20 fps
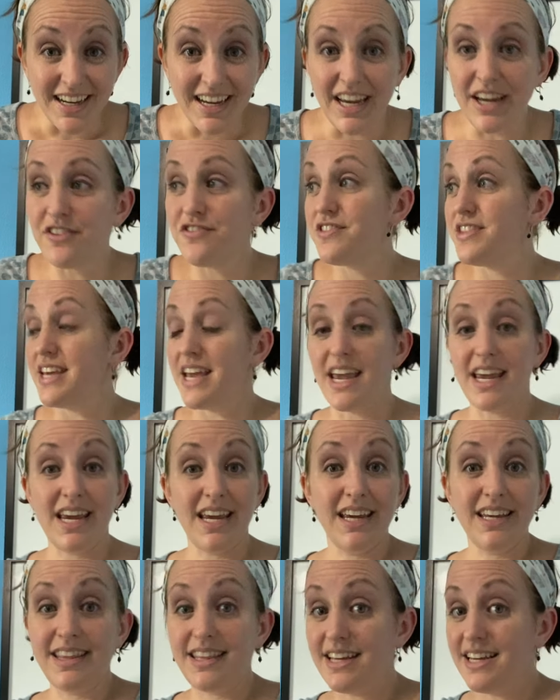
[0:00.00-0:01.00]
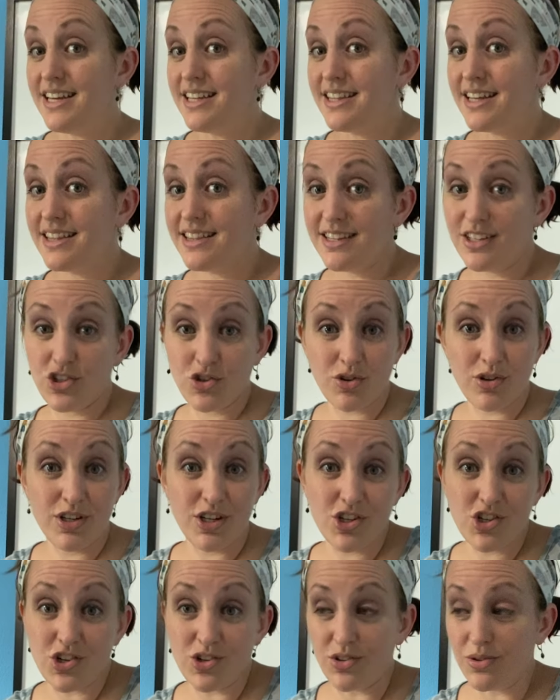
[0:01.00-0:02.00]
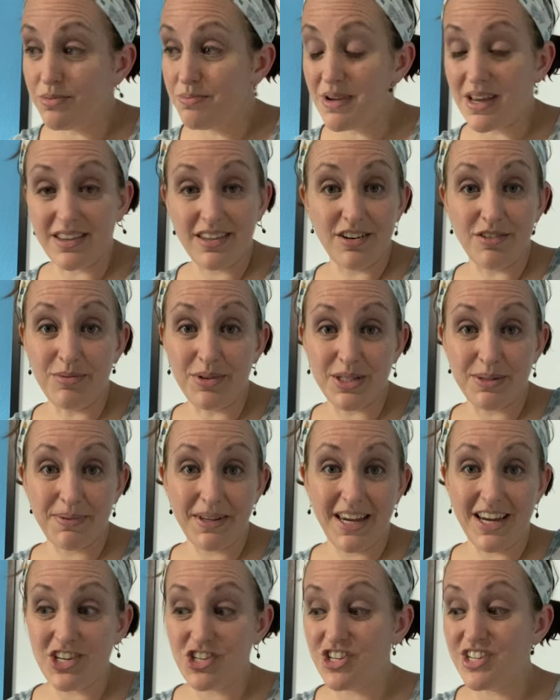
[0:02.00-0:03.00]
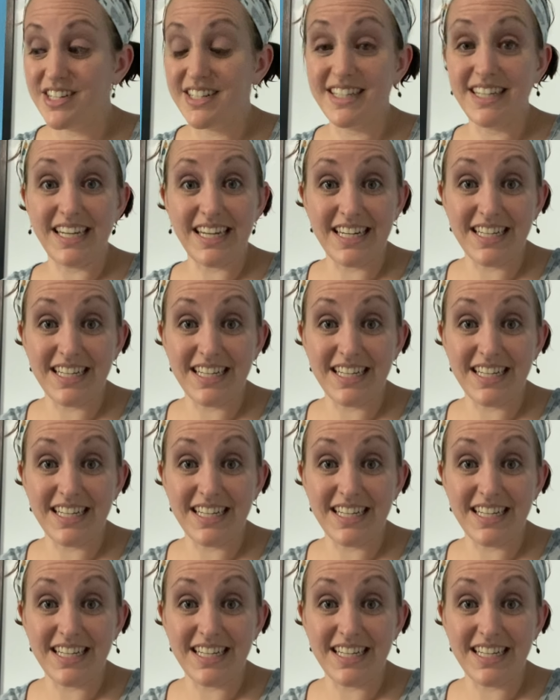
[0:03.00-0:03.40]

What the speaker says: If they think that the traditional method of multiplication is the